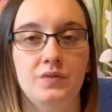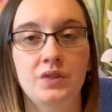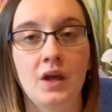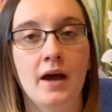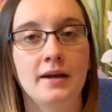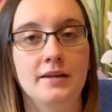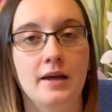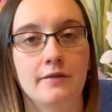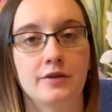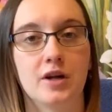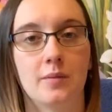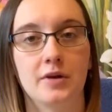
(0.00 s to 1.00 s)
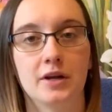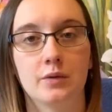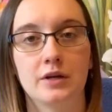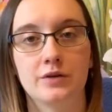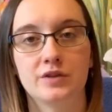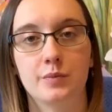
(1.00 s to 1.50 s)
I did that for Dominic when
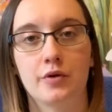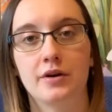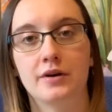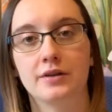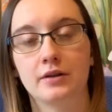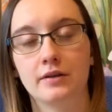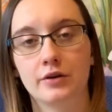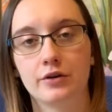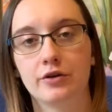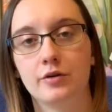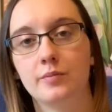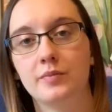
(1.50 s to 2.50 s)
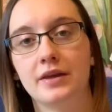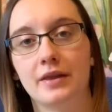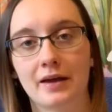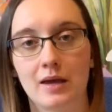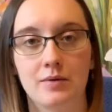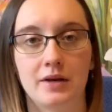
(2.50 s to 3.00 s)
he was born in the living room, and that
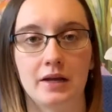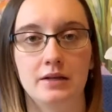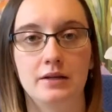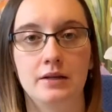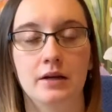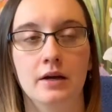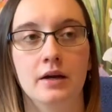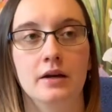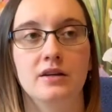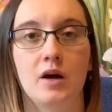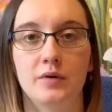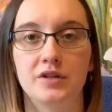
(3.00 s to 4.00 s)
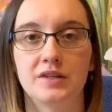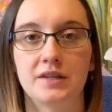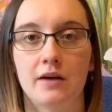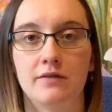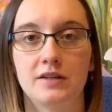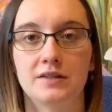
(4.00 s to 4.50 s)
came in handy. Now we just
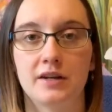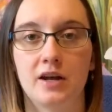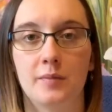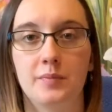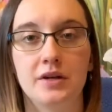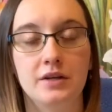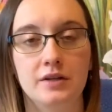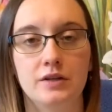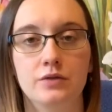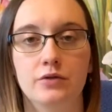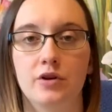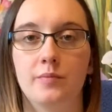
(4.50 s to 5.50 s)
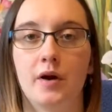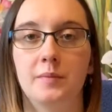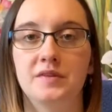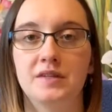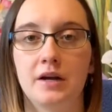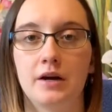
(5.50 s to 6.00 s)
have it set up in his room
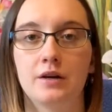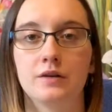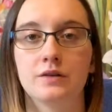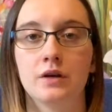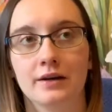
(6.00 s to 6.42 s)
upstairs.